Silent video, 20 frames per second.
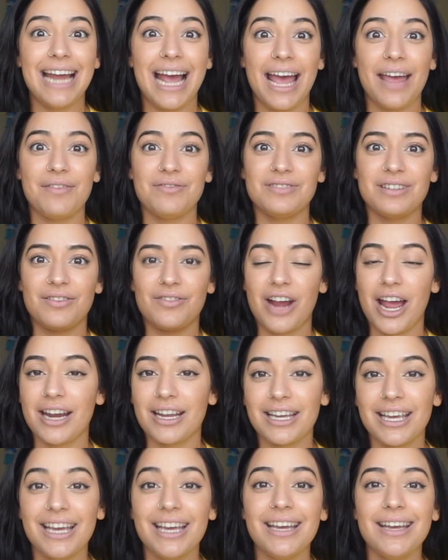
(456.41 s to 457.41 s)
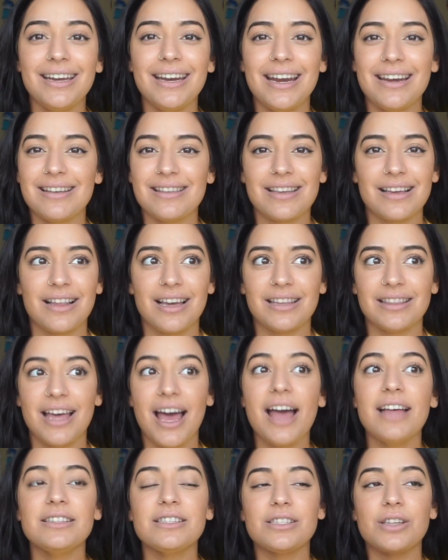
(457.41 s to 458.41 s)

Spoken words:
I've never had a kid, anything like that.